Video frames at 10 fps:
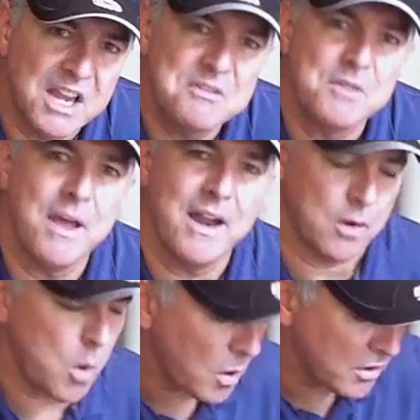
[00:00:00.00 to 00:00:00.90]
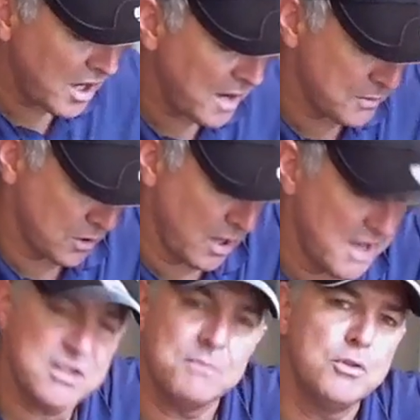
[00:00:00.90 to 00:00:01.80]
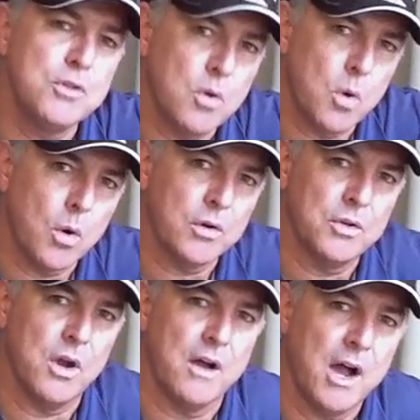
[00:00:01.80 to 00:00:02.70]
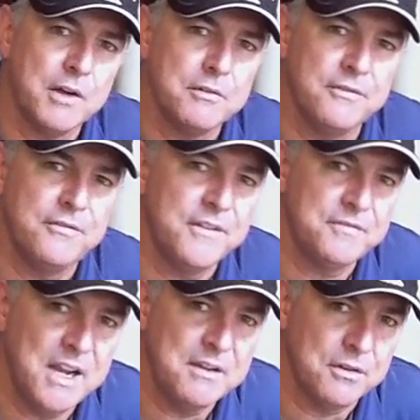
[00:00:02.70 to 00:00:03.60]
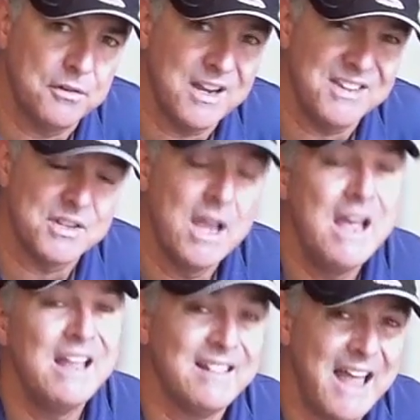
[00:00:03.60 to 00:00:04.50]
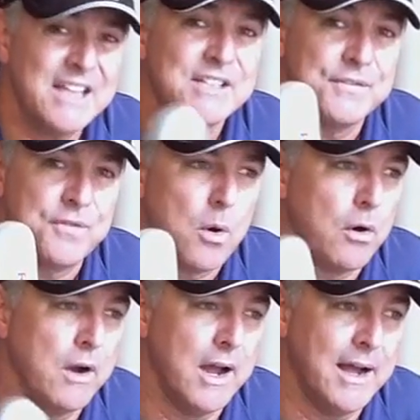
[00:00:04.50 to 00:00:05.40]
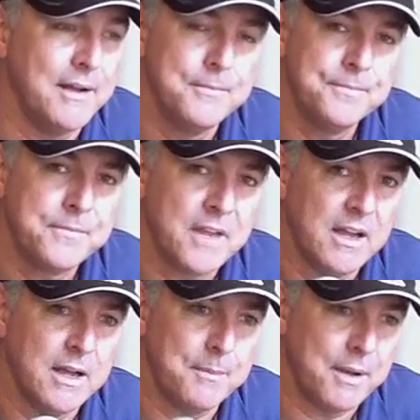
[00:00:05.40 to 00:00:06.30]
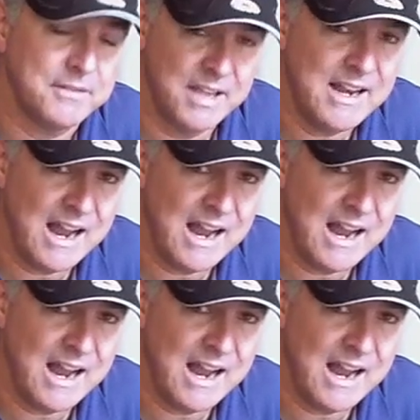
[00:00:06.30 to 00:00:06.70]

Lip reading: keeps them at a core temperature, heats them to the core to 115 degrees. Lasts for about 10